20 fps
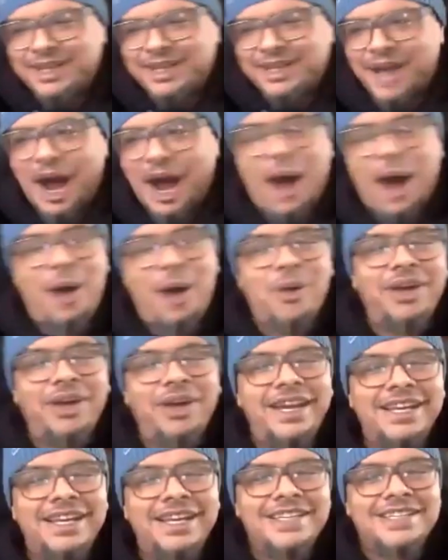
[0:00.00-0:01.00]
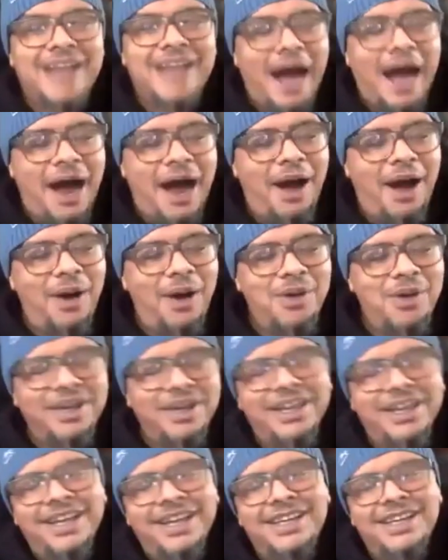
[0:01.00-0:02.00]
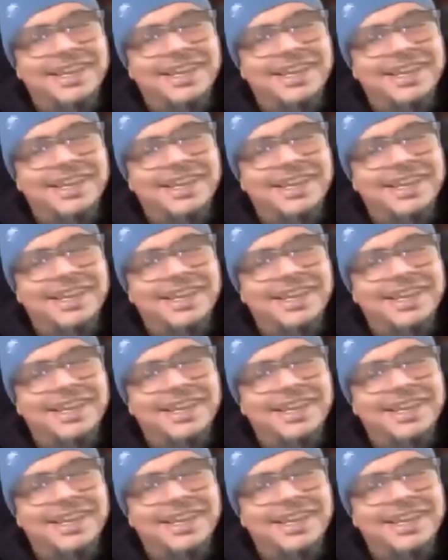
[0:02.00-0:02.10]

How is how is